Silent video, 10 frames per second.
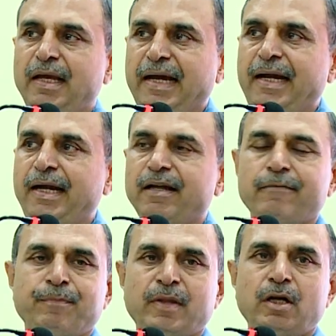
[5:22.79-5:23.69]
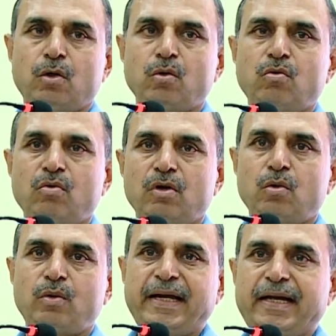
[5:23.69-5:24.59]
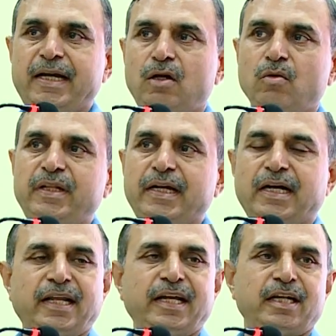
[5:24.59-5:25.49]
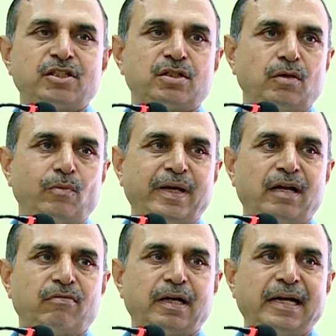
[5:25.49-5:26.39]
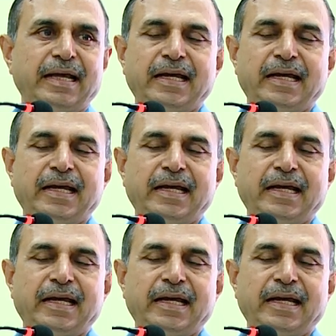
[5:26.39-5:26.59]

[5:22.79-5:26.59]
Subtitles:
and to take it to the cutting edge wherever